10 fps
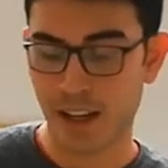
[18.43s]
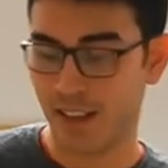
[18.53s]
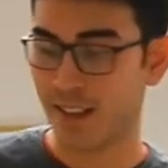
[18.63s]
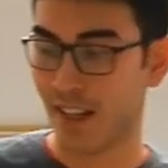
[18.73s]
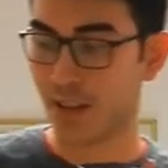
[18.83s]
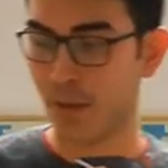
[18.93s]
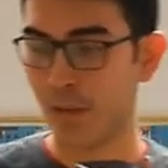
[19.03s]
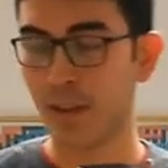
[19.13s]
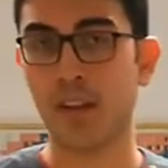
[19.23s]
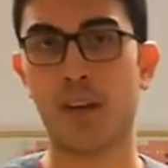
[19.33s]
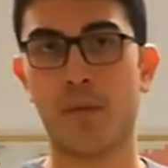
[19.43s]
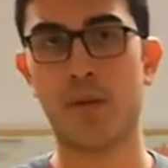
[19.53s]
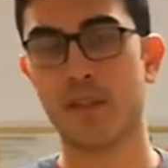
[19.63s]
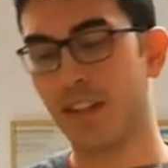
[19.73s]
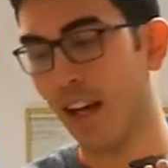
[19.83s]
In this experiment, we
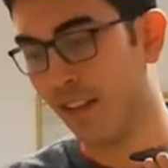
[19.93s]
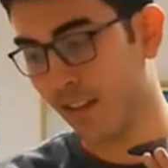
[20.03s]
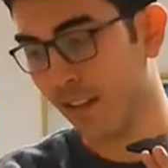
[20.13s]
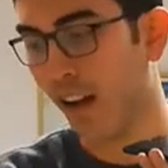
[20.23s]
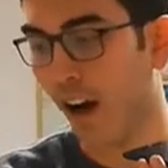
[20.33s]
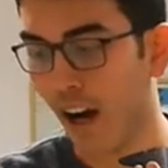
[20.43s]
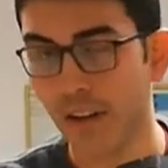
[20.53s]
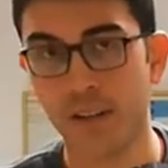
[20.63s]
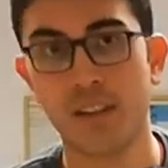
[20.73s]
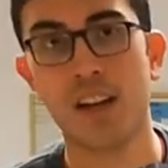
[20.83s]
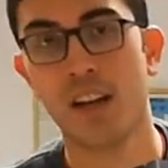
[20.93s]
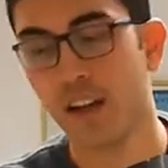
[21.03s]
will slide this iron